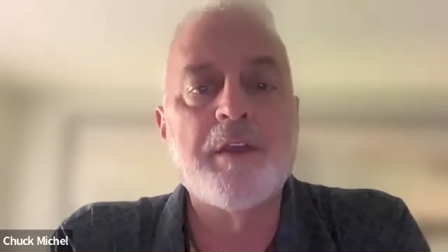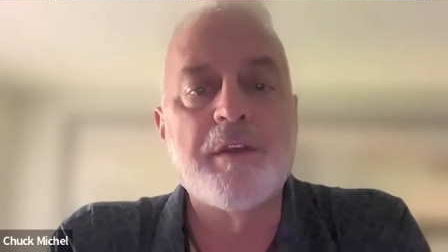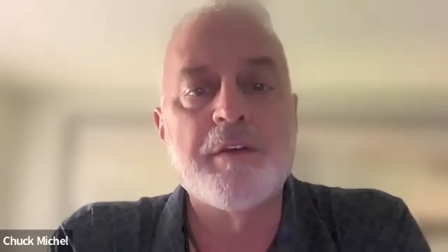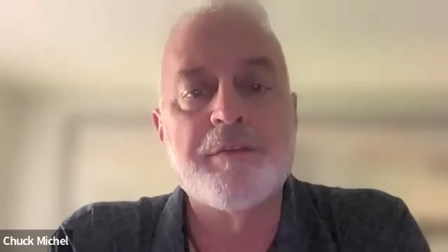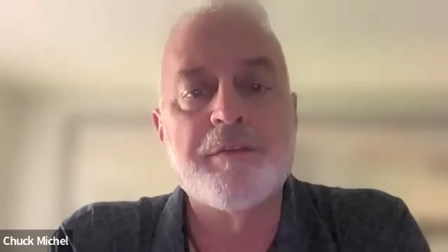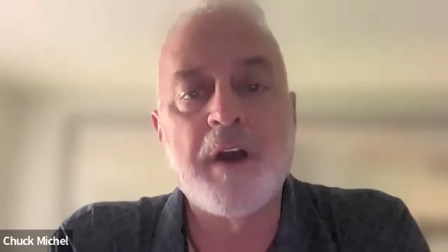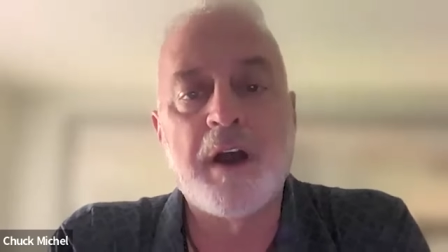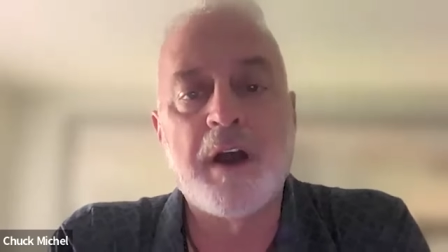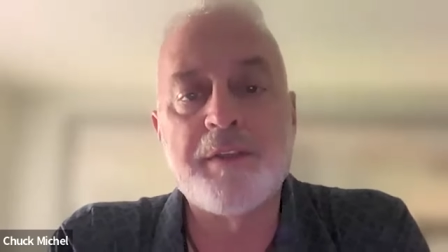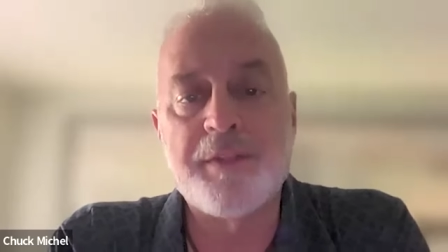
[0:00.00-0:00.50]

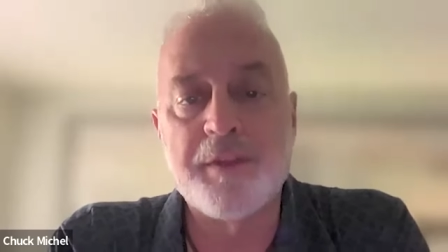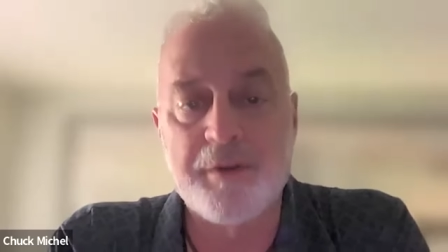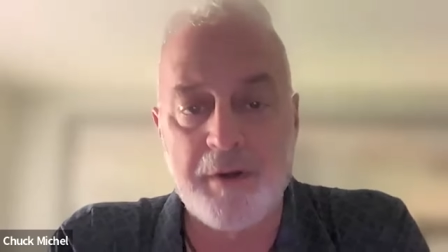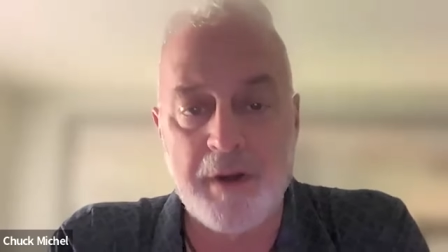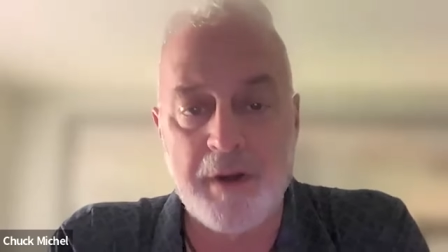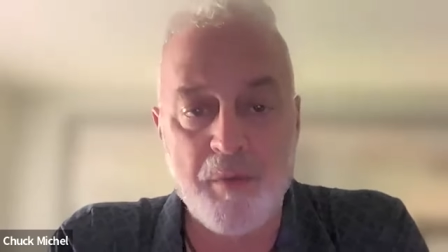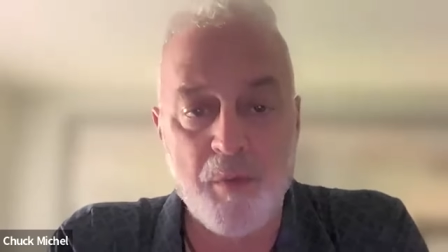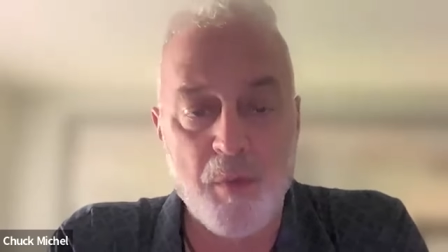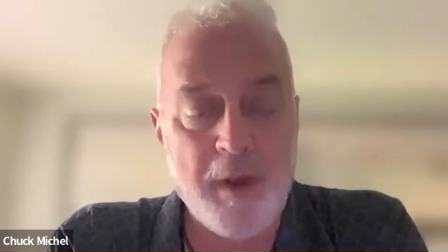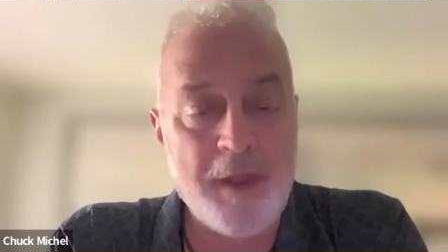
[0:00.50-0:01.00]
You've got the
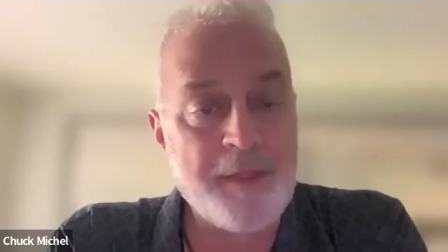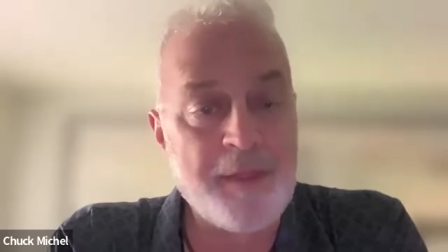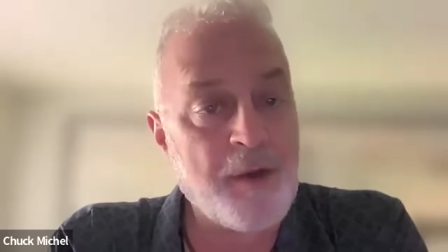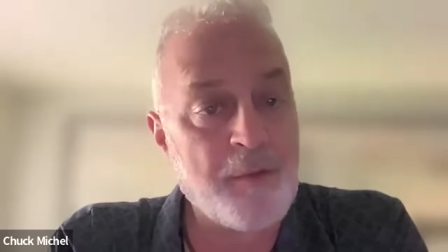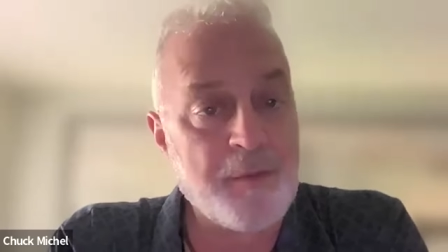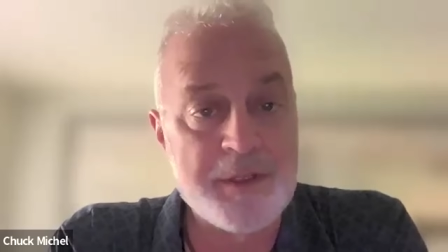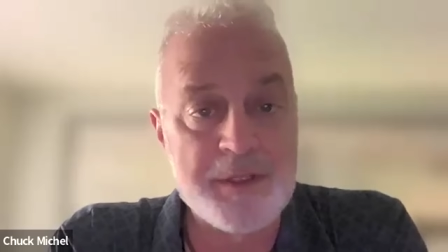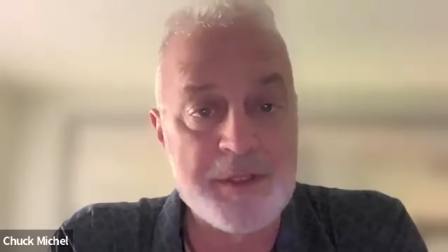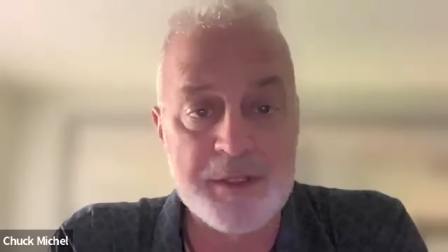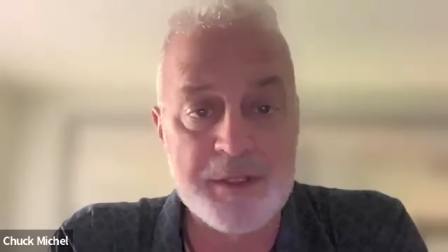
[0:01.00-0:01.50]
great win
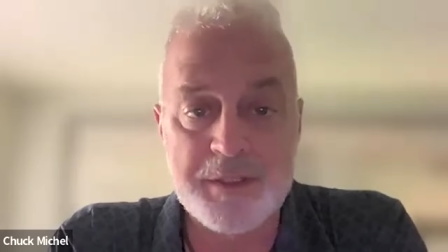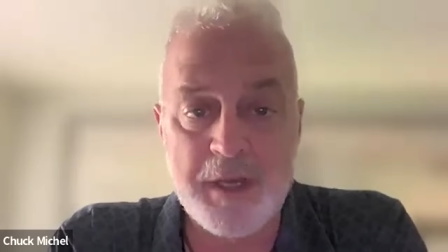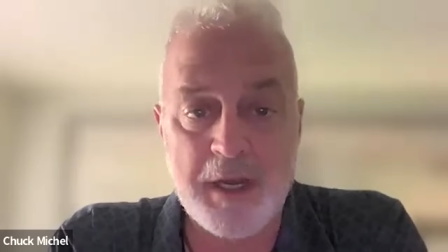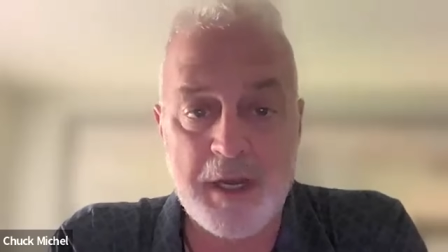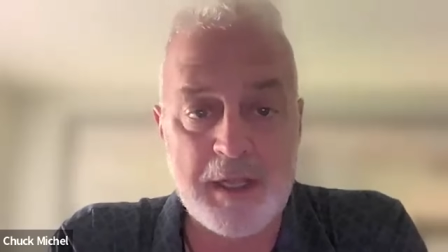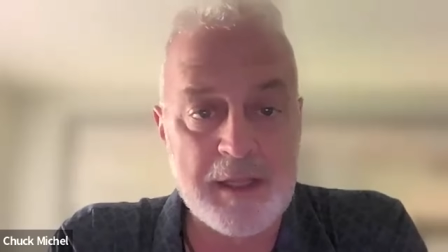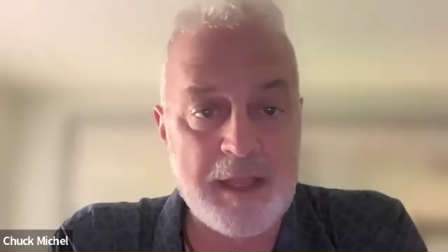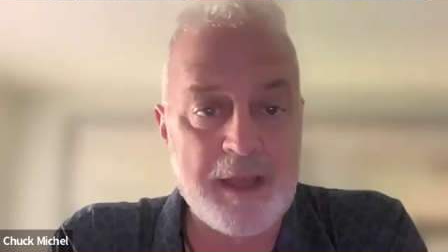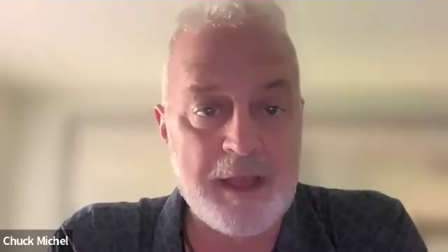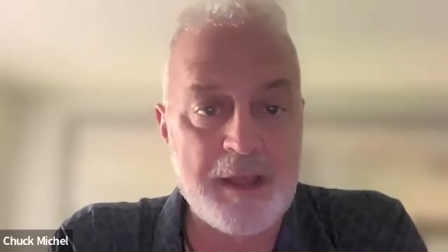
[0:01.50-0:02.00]
that we just
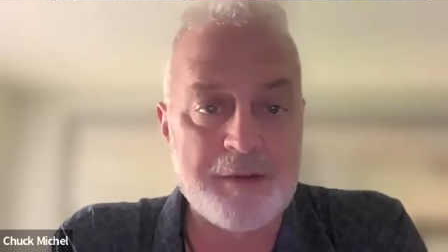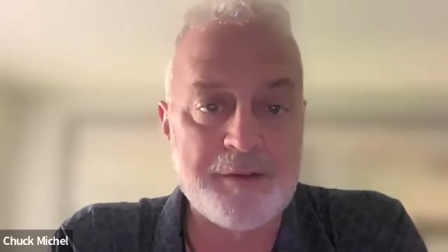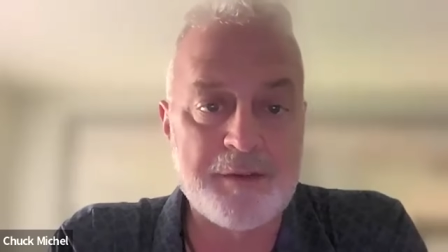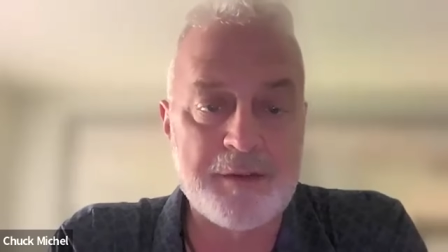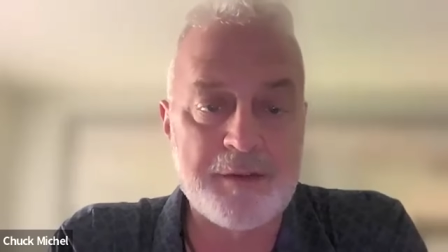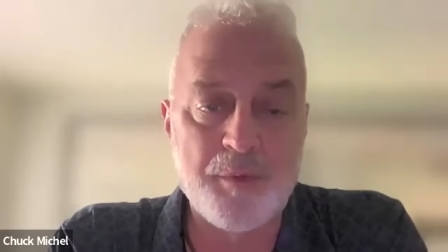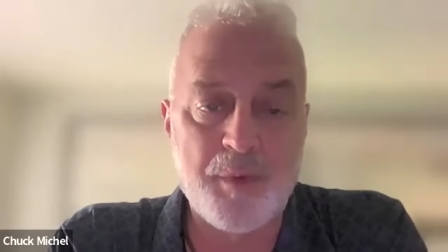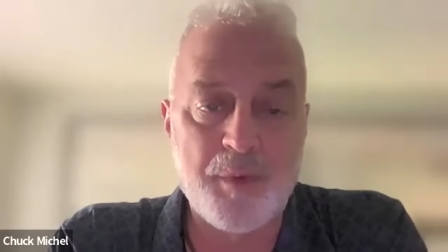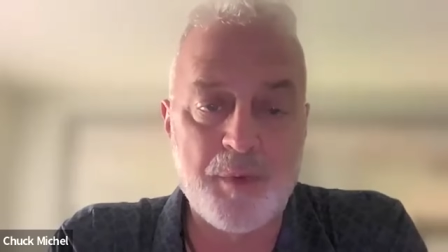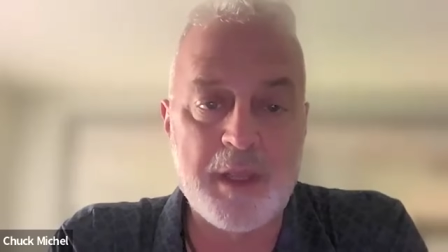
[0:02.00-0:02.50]
got last
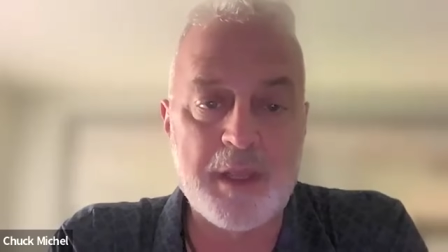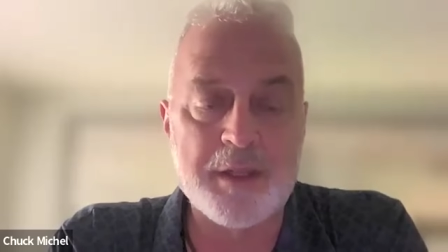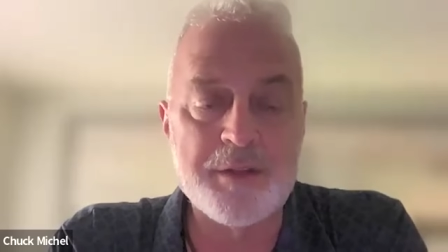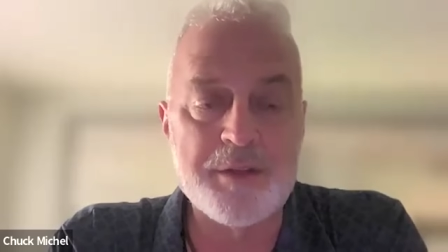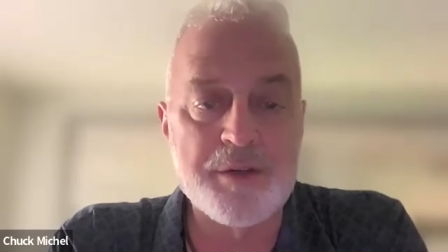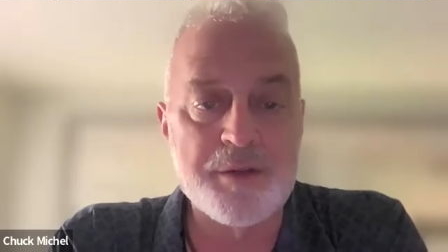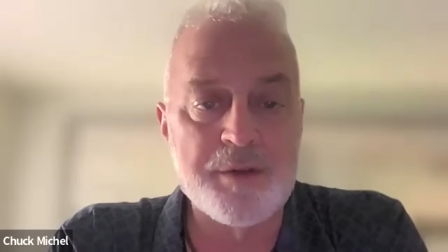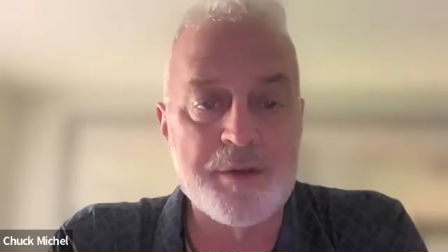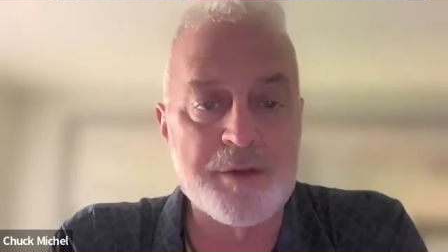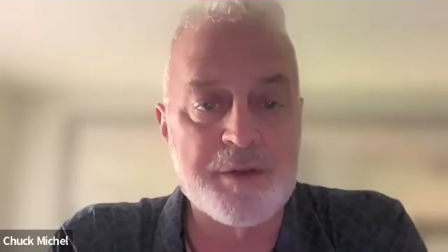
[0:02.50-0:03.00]
week in
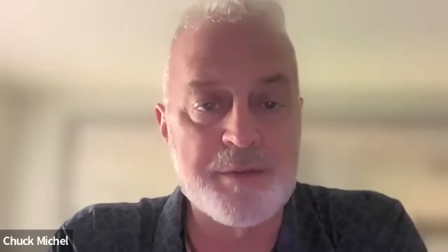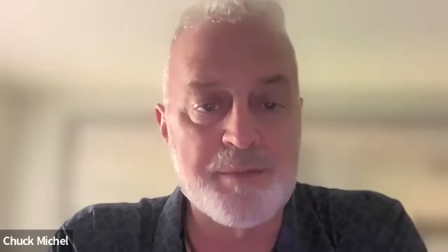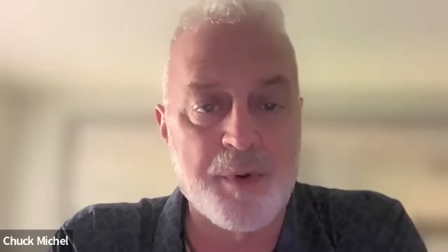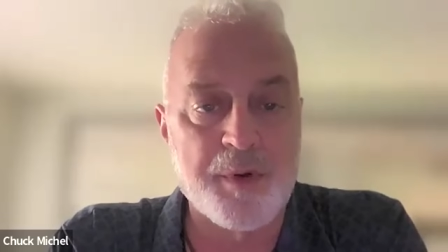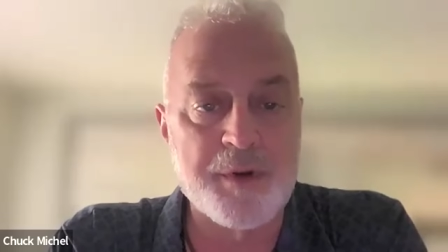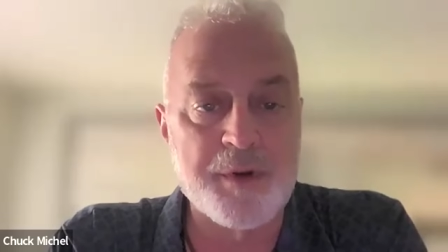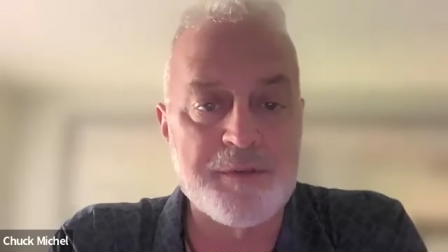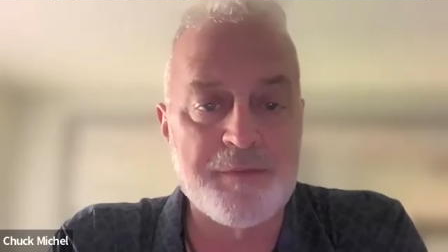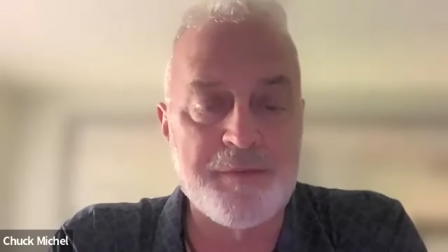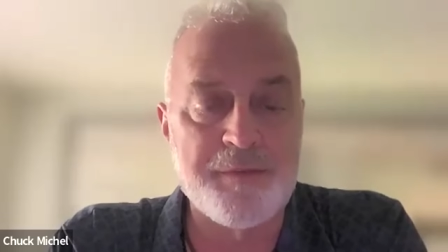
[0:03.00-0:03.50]
junior
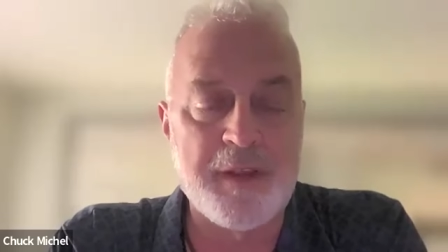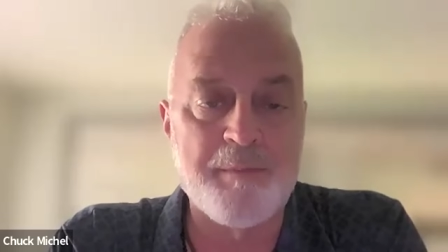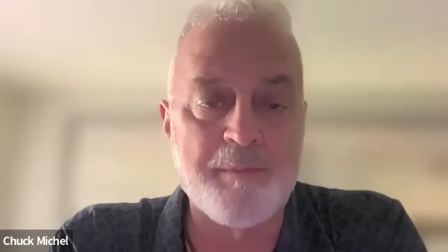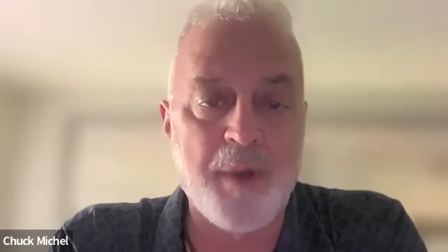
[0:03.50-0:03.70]
sports v.